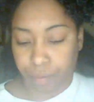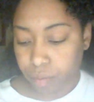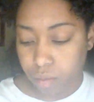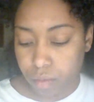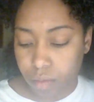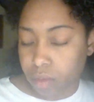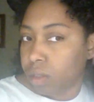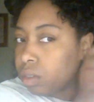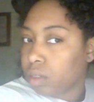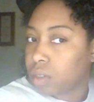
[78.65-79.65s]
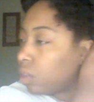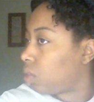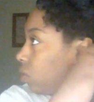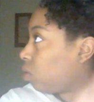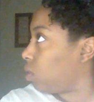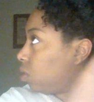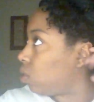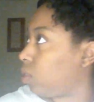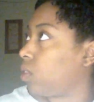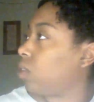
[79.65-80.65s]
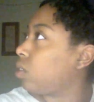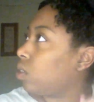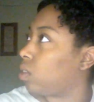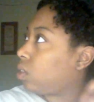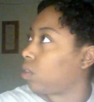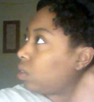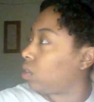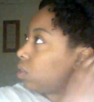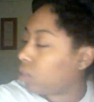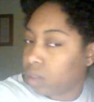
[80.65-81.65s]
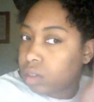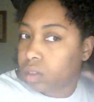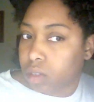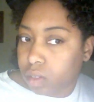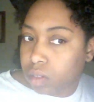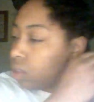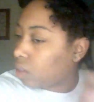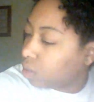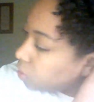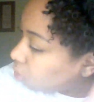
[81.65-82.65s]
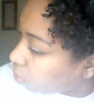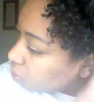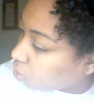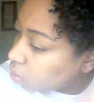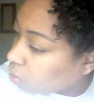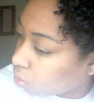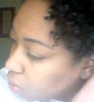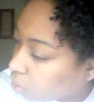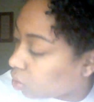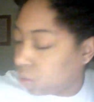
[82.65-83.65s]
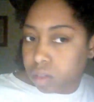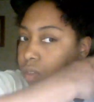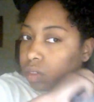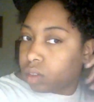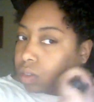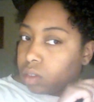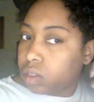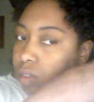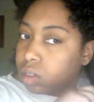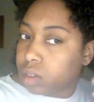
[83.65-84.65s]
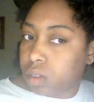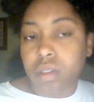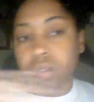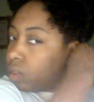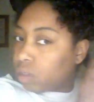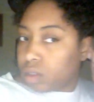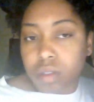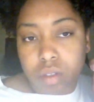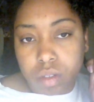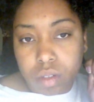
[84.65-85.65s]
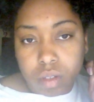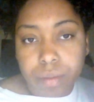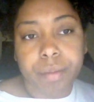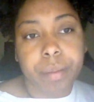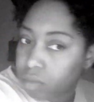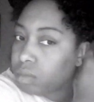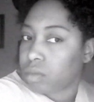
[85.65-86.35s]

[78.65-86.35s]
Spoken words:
the Beautiful Textures Moisture Butter. This is actually my first time using it on braid outs. I've always used just water and